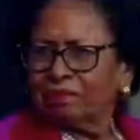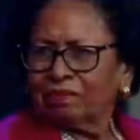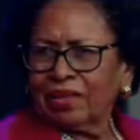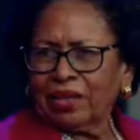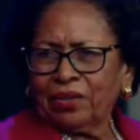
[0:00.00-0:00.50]

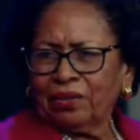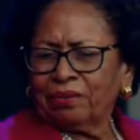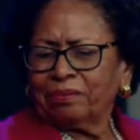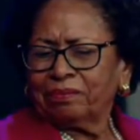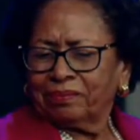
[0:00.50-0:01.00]
Thank and you.
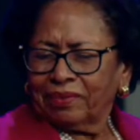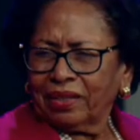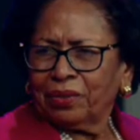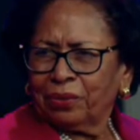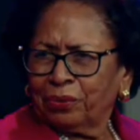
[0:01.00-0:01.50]

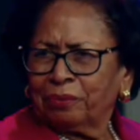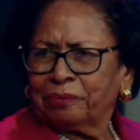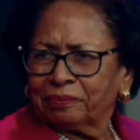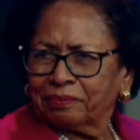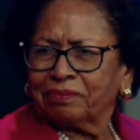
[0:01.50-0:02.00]
thank you.
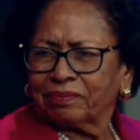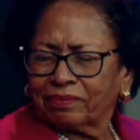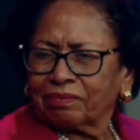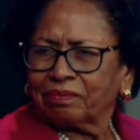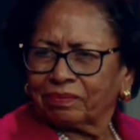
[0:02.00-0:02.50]
Yes,
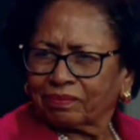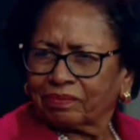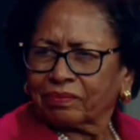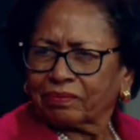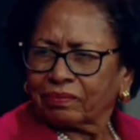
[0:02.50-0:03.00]
ma'am.
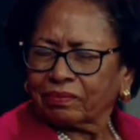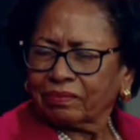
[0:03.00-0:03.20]
Now